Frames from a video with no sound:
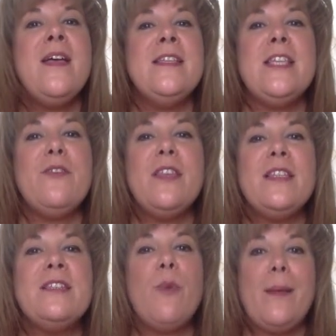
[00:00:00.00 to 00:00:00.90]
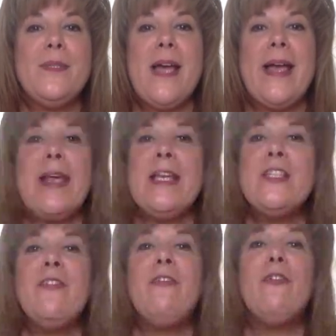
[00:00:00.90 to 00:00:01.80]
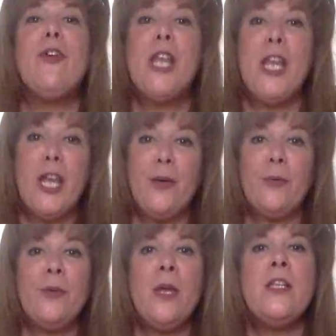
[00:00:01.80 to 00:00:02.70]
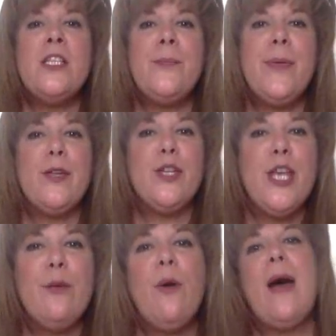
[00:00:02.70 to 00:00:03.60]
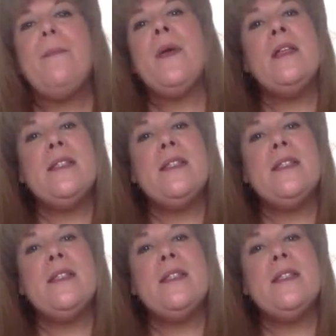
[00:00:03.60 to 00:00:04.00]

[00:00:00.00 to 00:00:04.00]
So this website is for you to build you up,